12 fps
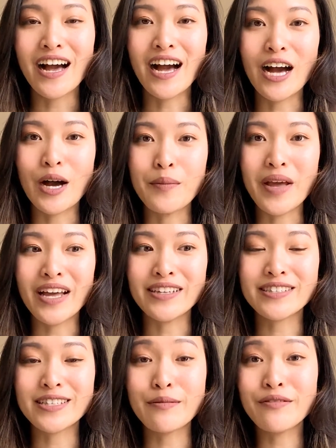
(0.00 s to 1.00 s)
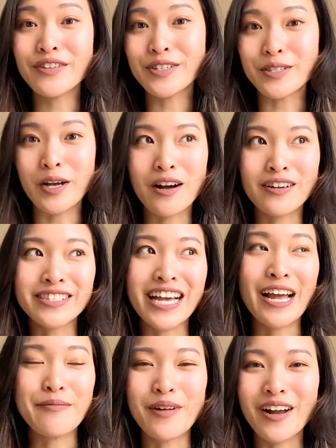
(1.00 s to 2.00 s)
And some of the songs,
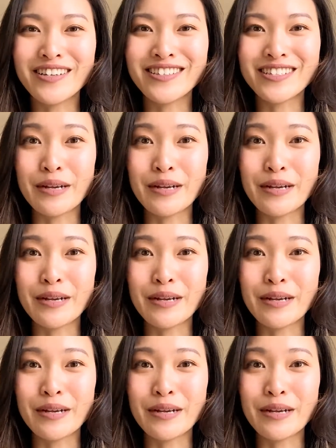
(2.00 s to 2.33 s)
I brought in